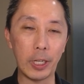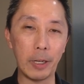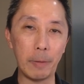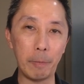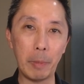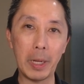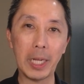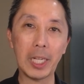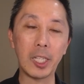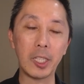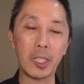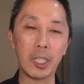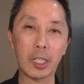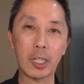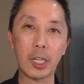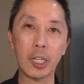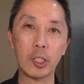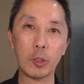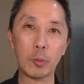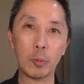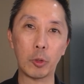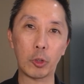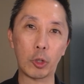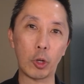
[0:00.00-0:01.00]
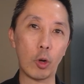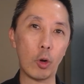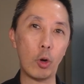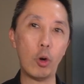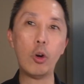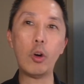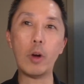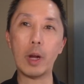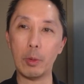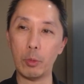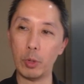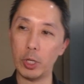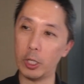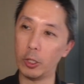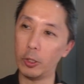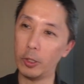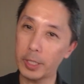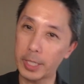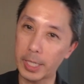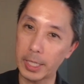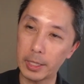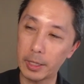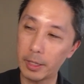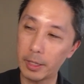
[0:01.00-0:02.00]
and making the customer go, oh, I want to look